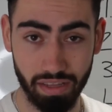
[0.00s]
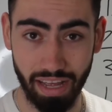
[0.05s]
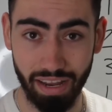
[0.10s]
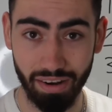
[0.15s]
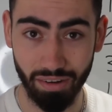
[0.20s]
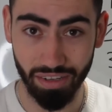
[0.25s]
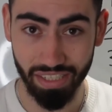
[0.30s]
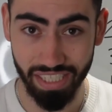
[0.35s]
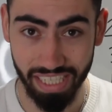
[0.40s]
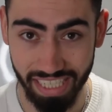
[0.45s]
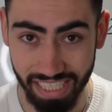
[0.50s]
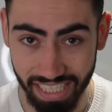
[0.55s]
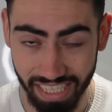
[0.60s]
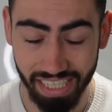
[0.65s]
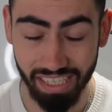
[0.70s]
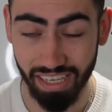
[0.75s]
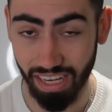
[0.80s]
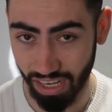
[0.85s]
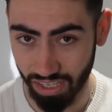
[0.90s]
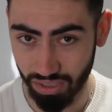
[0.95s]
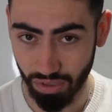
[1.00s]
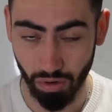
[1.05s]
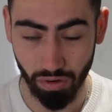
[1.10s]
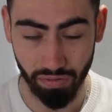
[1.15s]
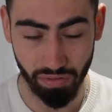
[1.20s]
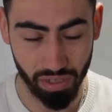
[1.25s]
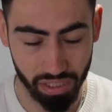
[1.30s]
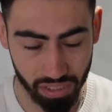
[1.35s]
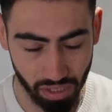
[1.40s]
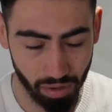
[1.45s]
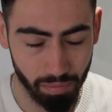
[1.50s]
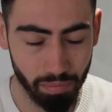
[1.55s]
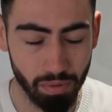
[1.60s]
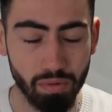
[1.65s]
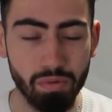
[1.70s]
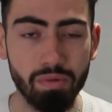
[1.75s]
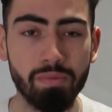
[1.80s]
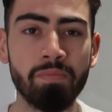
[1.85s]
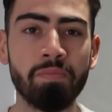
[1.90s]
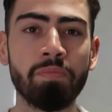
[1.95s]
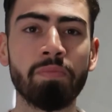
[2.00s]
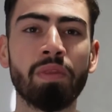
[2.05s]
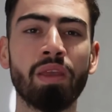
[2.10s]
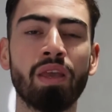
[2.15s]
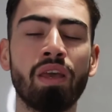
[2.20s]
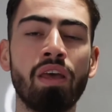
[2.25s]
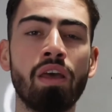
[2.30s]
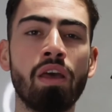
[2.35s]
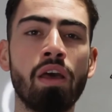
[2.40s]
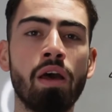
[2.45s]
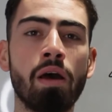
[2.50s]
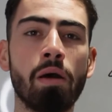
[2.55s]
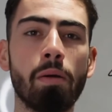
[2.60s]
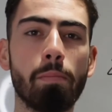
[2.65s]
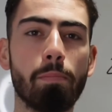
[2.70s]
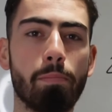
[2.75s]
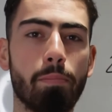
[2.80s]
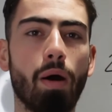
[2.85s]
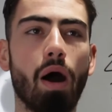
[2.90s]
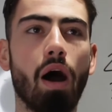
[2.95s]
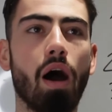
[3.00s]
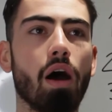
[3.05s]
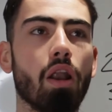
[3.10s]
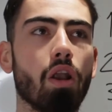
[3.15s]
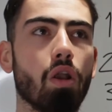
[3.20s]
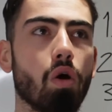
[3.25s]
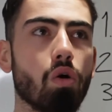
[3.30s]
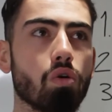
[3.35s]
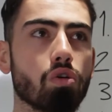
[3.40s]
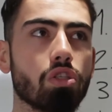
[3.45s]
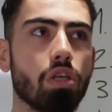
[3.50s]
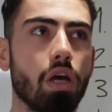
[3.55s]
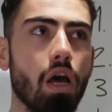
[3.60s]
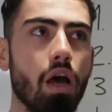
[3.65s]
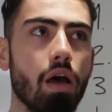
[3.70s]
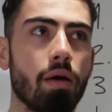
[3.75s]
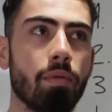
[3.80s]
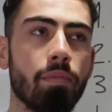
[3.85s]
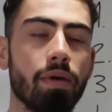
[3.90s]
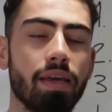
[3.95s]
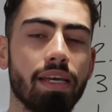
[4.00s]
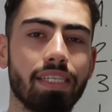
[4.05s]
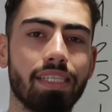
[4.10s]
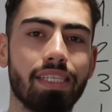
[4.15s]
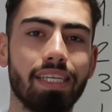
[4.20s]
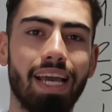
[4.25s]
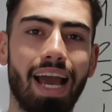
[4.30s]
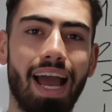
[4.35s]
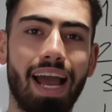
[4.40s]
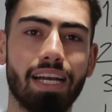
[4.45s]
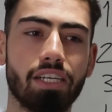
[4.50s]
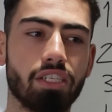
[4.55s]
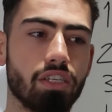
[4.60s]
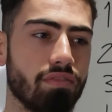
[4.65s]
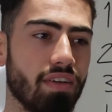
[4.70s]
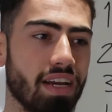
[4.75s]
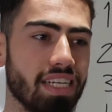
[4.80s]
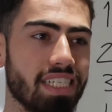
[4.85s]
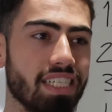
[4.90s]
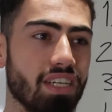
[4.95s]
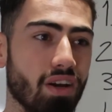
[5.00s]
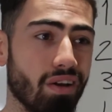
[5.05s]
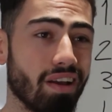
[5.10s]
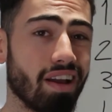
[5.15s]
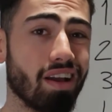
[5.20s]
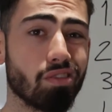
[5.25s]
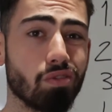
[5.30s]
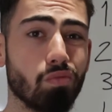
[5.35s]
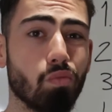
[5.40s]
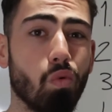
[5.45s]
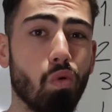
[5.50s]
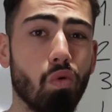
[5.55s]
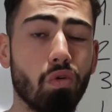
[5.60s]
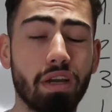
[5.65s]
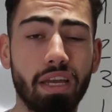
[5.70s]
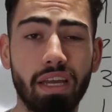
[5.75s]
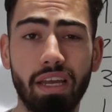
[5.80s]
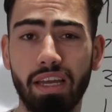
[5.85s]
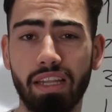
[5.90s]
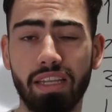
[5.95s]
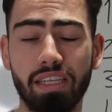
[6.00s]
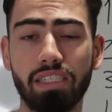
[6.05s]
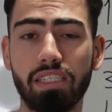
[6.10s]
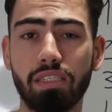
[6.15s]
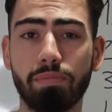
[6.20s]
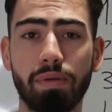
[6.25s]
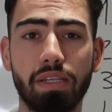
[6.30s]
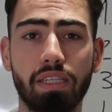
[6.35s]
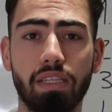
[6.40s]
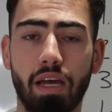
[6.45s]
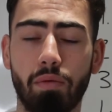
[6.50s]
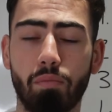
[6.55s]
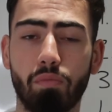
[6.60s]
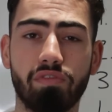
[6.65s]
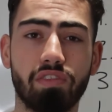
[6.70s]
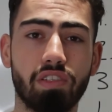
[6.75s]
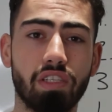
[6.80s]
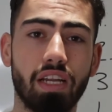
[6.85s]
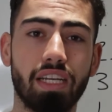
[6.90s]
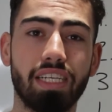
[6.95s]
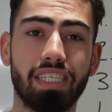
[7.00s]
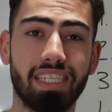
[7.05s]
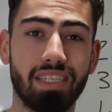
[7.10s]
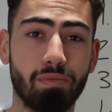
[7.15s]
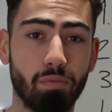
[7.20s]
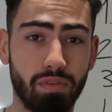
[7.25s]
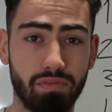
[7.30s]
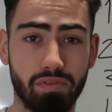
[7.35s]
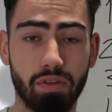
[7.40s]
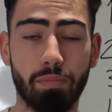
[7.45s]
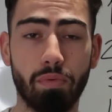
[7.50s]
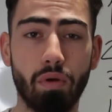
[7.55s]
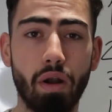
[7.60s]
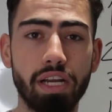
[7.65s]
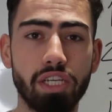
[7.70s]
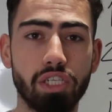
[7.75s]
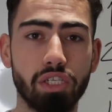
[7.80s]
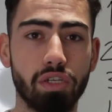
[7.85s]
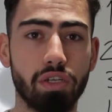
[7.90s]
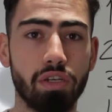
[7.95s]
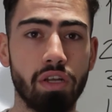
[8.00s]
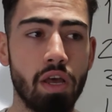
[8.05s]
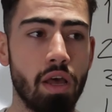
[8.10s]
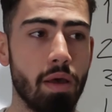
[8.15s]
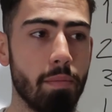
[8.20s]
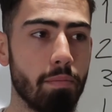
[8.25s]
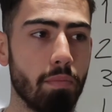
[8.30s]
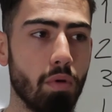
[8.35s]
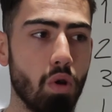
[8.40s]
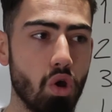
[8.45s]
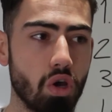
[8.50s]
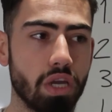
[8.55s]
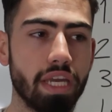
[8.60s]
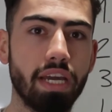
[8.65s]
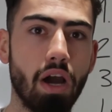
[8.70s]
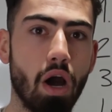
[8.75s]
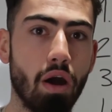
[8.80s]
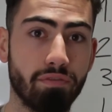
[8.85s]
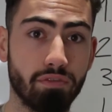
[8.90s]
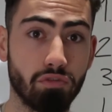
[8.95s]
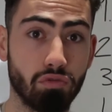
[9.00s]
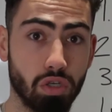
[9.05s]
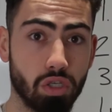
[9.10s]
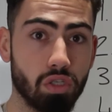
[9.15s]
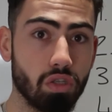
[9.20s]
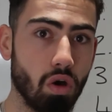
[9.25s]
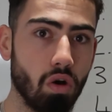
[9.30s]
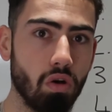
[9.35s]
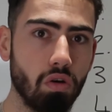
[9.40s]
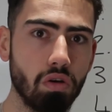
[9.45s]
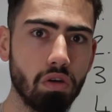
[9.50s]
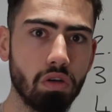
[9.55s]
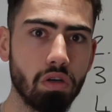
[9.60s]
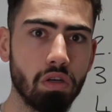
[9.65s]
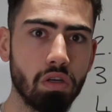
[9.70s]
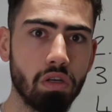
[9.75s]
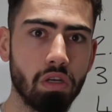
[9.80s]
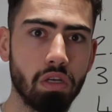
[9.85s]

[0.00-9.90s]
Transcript: they're not as easy, like a dog, for example. But long term, it's the action of actually going out to walk it. And this has been done with studies with depression. Looking after a dog,